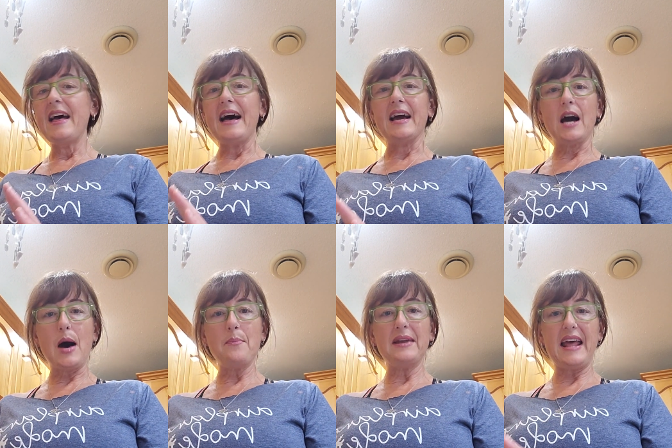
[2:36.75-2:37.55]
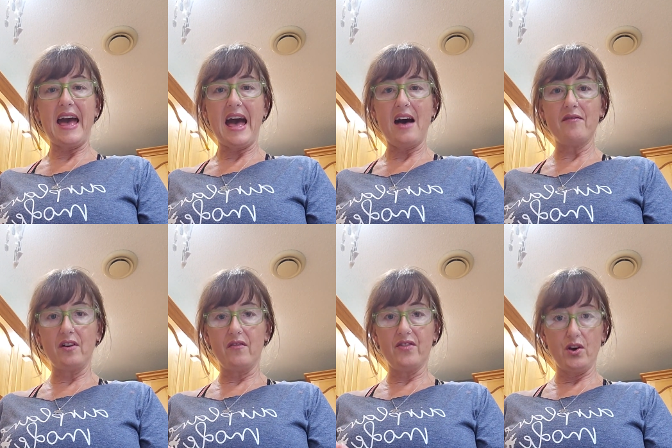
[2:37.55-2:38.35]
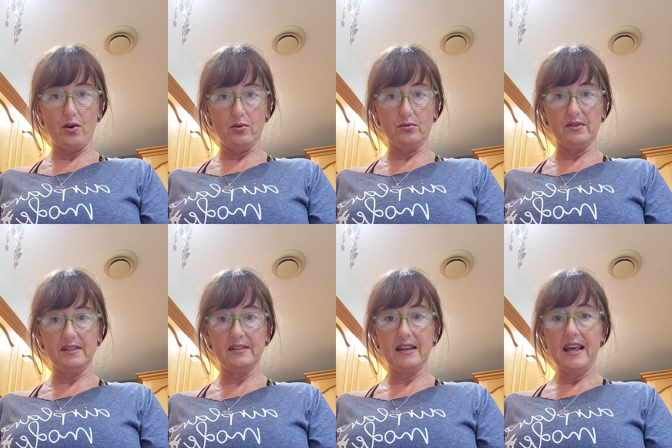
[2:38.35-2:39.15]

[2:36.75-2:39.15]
A cup and a half of those.